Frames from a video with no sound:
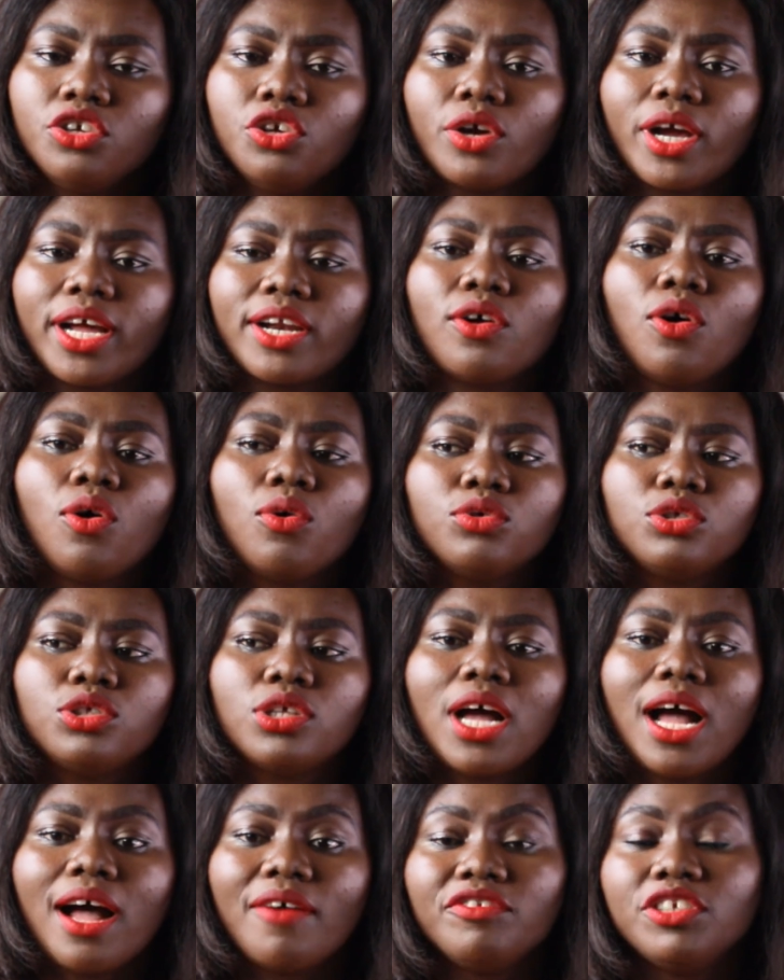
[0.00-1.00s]
You can
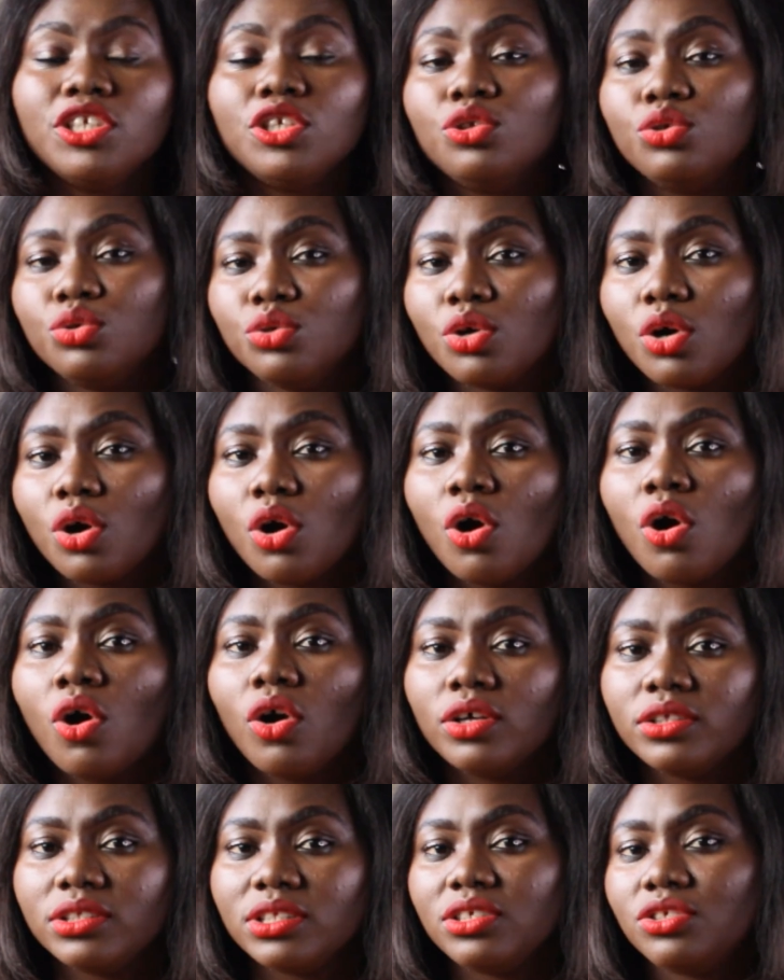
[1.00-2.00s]
also have a look
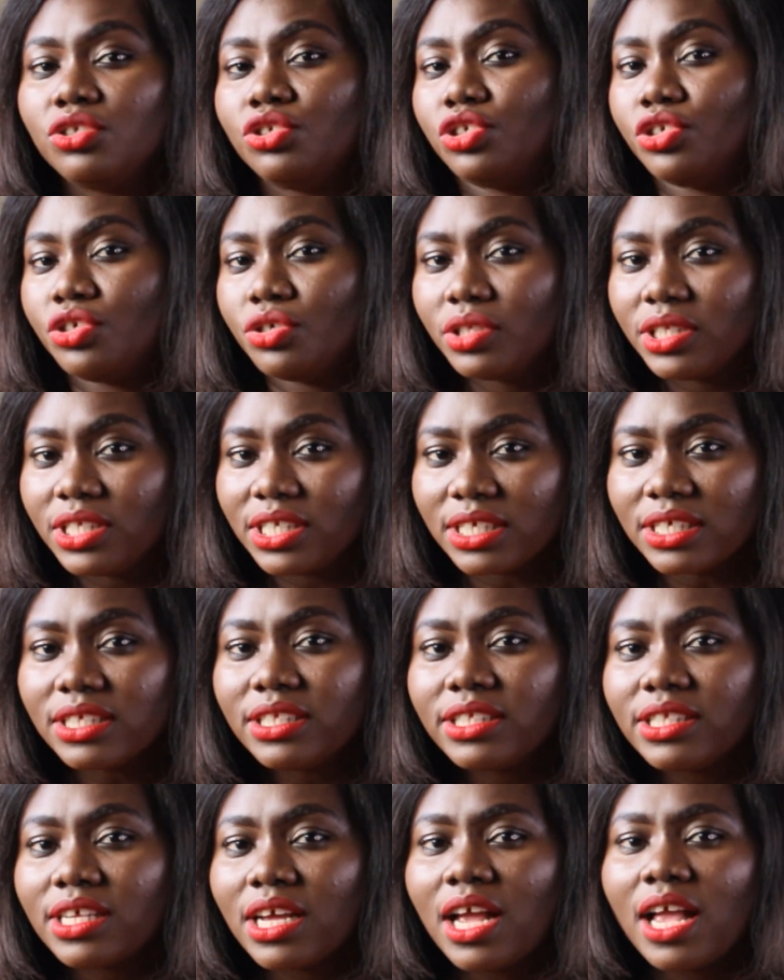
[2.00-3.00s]
on the
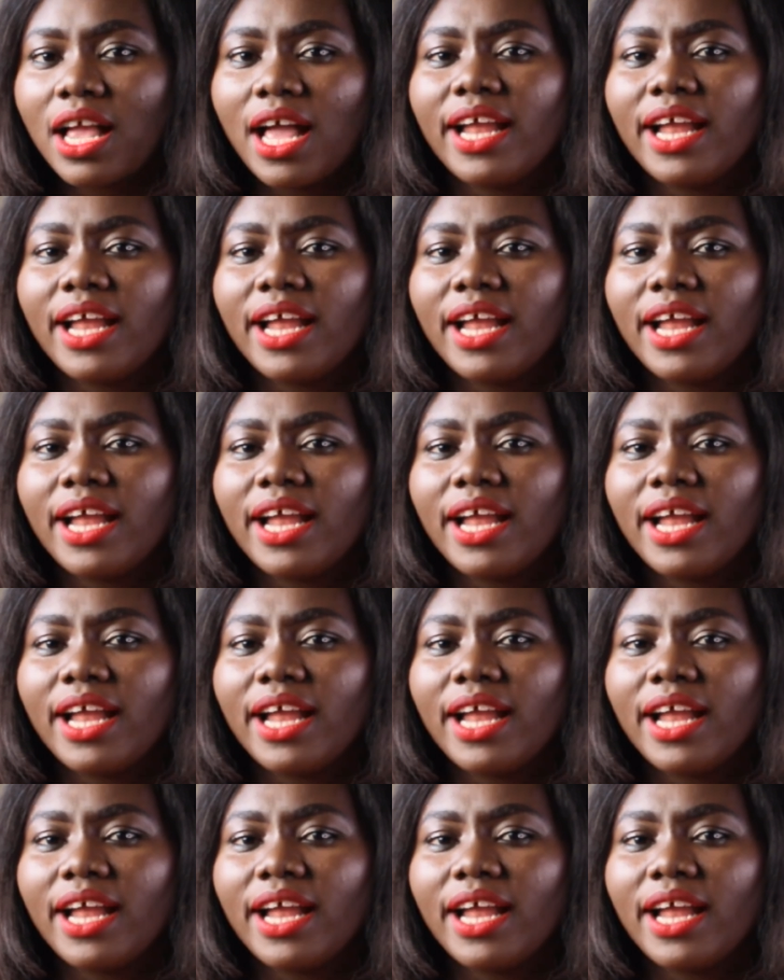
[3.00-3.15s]
duties,